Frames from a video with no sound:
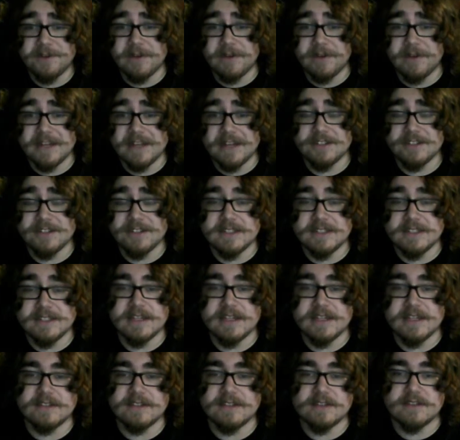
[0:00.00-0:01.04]
I guess you could say,
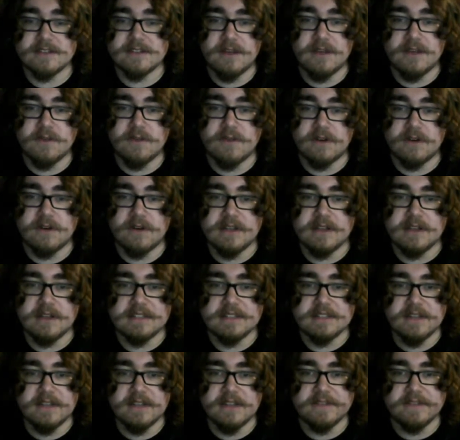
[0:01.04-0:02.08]
because there's a lot more
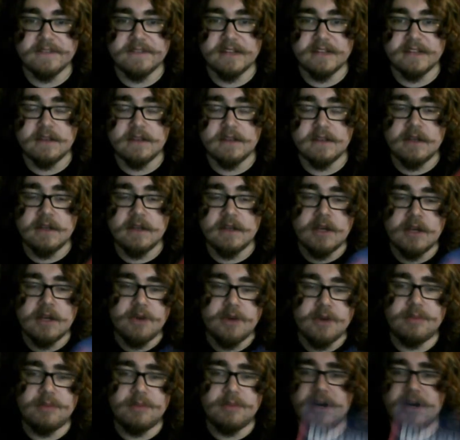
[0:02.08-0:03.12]
stuff in it.
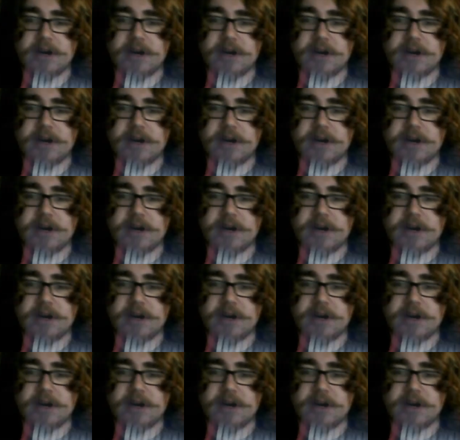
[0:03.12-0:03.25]
But,